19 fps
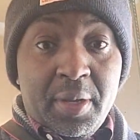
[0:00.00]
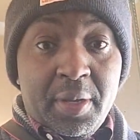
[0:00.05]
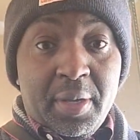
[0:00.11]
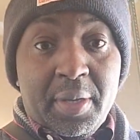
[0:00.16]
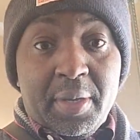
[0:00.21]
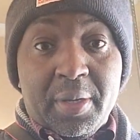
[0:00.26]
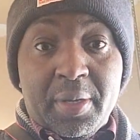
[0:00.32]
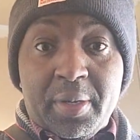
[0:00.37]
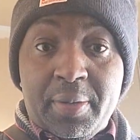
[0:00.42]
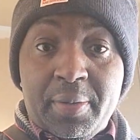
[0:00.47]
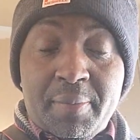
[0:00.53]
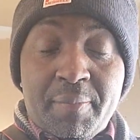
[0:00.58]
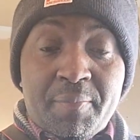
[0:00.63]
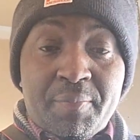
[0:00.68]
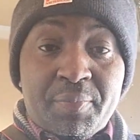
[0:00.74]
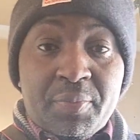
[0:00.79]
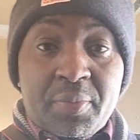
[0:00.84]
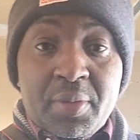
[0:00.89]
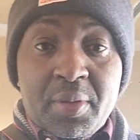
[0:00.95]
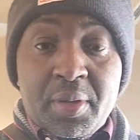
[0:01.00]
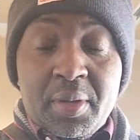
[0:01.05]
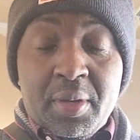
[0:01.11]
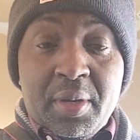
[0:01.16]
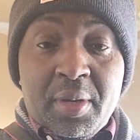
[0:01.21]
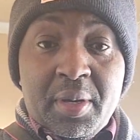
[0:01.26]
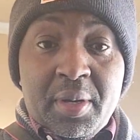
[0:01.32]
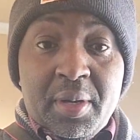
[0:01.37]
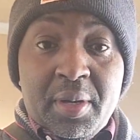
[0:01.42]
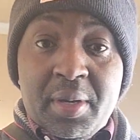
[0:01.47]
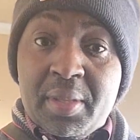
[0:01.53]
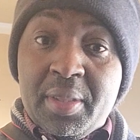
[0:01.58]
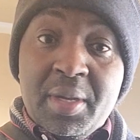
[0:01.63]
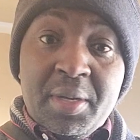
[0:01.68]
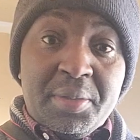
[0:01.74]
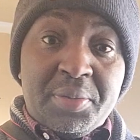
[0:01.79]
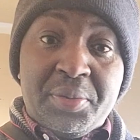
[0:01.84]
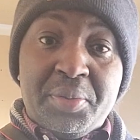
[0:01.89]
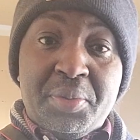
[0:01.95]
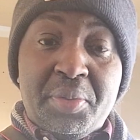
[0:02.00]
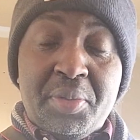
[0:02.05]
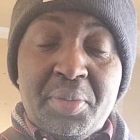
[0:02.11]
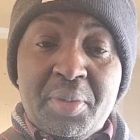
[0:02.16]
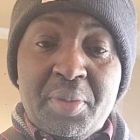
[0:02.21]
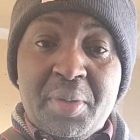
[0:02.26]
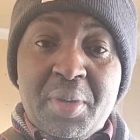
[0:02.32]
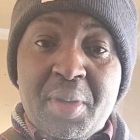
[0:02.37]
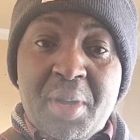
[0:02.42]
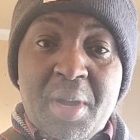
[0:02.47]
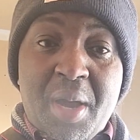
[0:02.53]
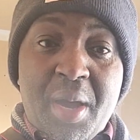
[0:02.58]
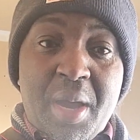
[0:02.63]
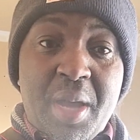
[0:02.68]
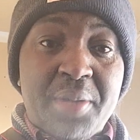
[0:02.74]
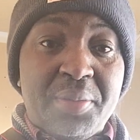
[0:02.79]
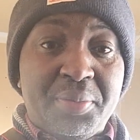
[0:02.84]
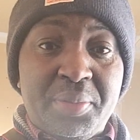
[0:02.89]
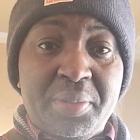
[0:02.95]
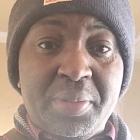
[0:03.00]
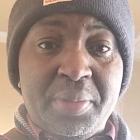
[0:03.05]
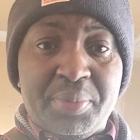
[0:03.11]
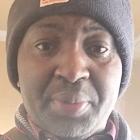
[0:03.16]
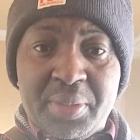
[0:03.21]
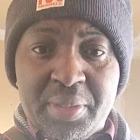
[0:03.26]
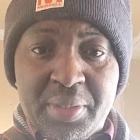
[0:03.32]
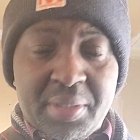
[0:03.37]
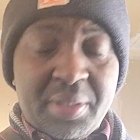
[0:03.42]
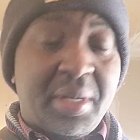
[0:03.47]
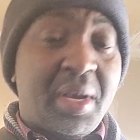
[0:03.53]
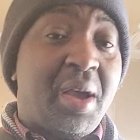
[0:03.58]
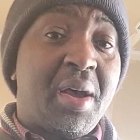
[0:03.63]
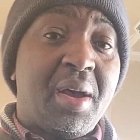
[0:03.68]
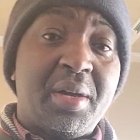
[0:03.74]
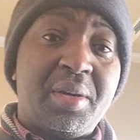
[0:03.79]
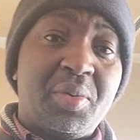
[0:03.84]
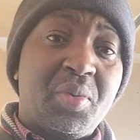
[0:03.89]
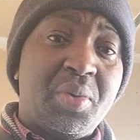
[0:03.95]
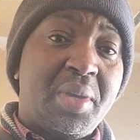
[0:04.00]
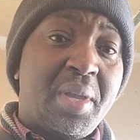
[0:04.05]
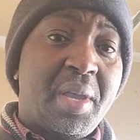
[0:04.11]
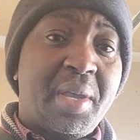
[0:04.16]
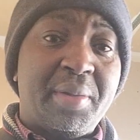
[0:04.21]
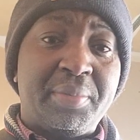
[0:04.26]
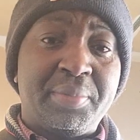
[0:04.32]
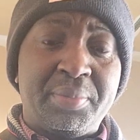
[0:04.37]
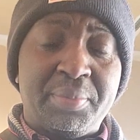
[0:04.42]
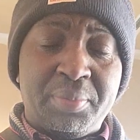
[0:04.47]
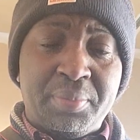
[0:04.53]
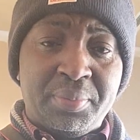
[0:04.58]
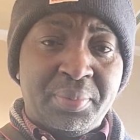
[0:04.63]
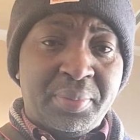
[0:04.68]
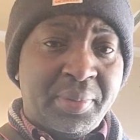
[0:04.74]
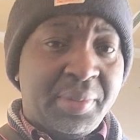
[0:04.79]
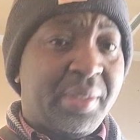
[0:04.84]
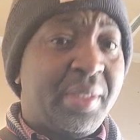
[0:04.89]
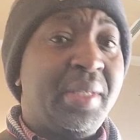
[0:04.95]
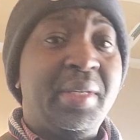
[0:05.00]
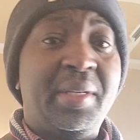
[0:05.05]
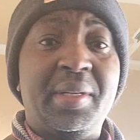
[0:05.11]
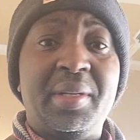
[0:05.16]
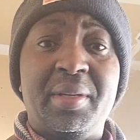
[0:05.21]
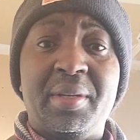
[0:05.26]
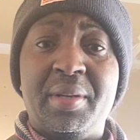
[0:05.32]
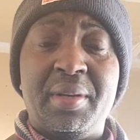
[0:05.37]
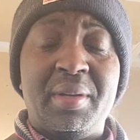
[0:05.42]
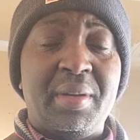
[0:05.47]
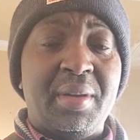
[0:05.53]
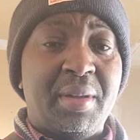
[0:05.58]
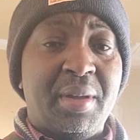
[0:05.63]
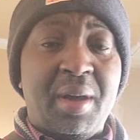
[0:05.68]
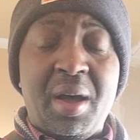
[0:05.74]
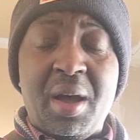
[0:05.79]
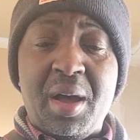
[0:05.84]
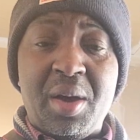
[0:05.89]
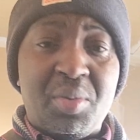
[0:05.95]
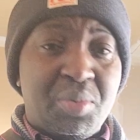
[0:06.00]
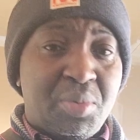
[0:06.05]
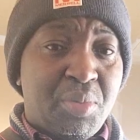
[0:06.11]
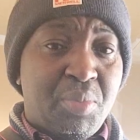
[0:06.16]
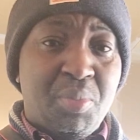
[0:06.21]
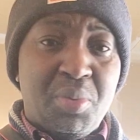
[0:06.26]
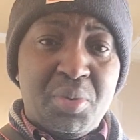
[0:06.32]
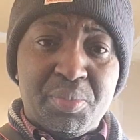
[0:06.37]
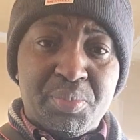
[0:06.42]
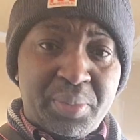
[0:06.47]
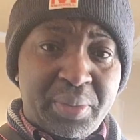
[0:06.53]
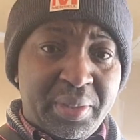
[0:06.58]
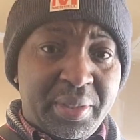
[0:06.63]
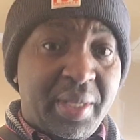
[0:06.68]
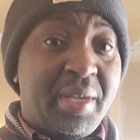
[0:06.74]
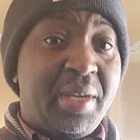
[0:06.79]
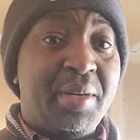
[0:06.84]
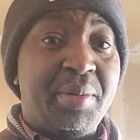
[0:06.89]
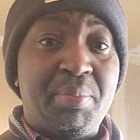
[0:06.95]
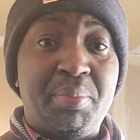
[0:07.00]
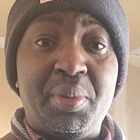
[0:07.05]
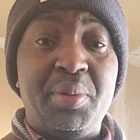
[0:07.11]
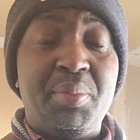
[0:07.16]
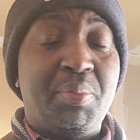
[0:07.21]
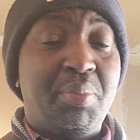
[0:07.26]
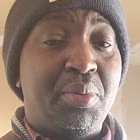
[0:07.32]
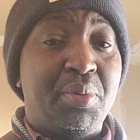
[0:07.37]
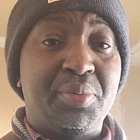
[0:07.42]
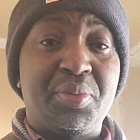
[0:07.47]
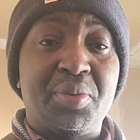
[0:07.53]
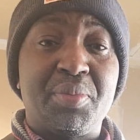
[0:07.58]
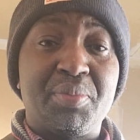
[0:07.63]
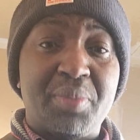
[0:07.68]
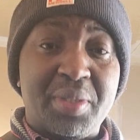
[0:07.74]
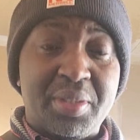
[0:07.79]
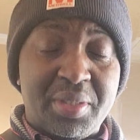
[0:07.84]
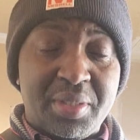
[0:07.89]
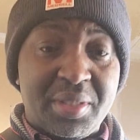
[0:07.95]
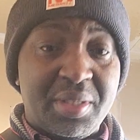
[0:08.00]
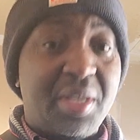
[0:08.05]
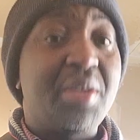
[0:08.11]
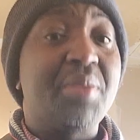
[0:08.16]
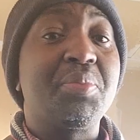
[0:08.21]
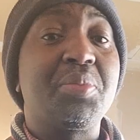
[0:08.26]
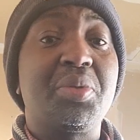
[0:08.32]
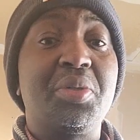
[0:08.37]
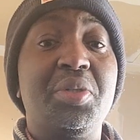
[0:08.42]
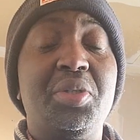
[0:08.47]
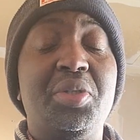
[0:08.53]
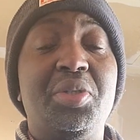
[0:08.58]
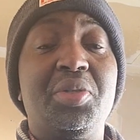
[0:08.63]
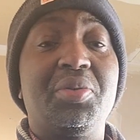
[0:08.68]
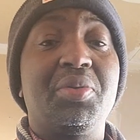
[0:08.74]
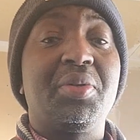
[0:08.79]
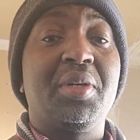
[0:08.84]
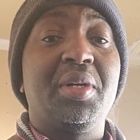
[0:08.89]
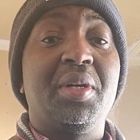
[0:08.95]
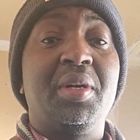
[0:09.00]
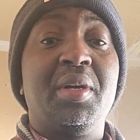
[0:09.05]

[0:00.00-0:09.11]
Uh, Therefore, I feel sad when I see a group of 10 people from the same region